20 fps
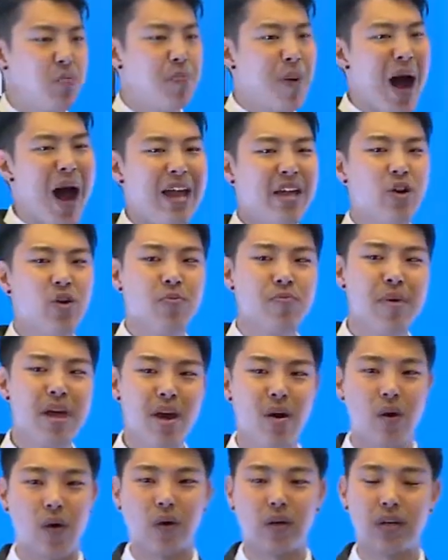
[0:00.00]
buy your
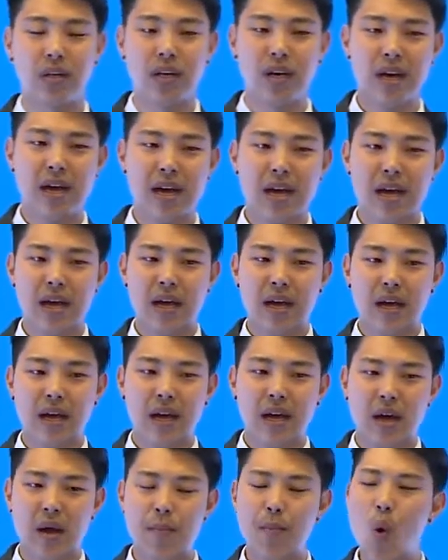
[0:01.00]
milk,
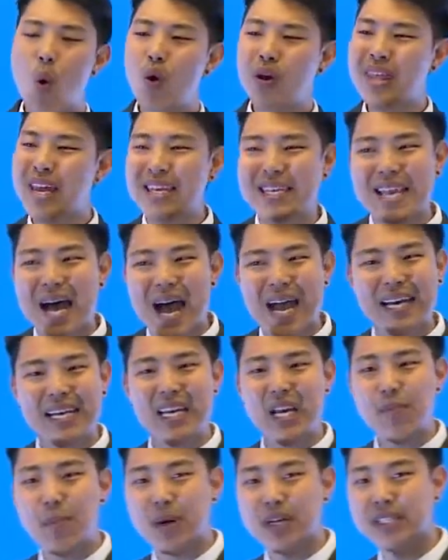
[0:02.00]
more than
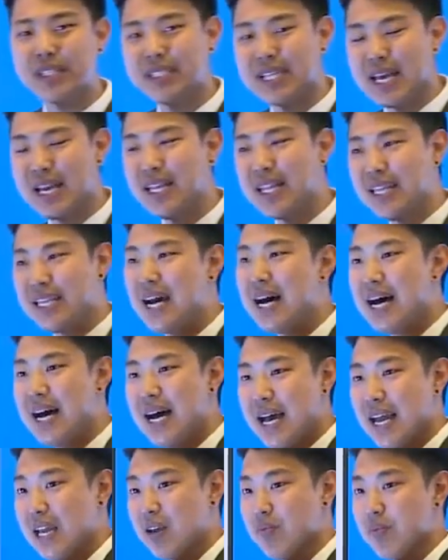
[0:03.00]
90% of the
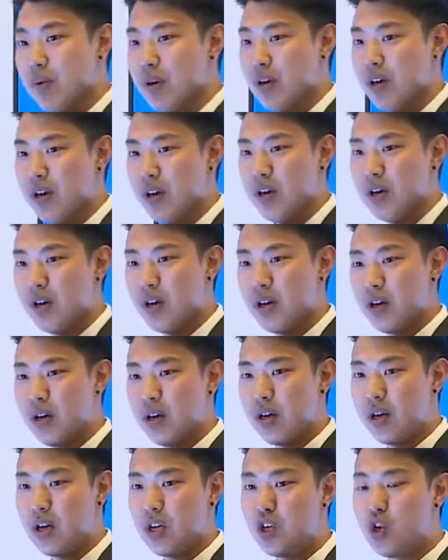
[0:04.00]
time,
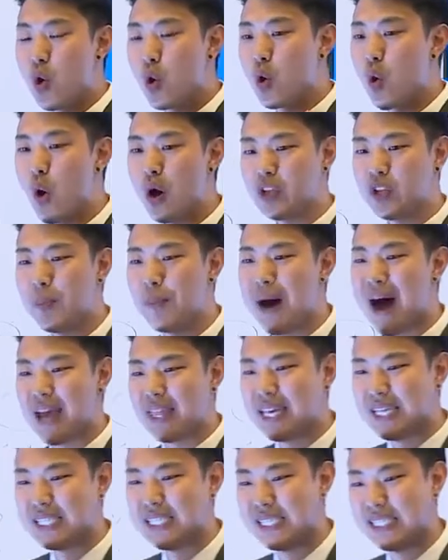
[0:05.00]
you're going to buy
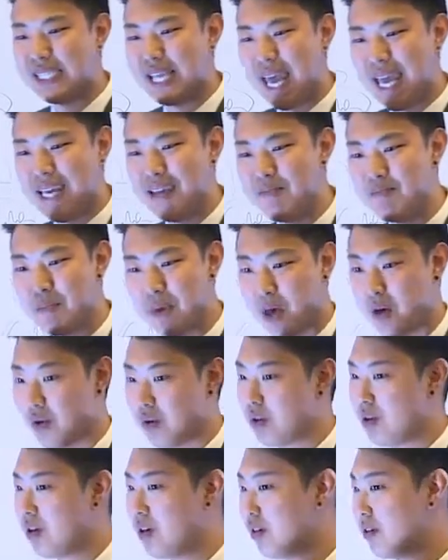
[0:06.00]
the same
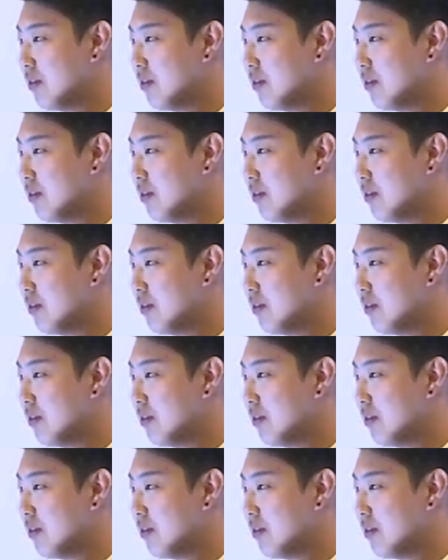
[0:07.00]
milk.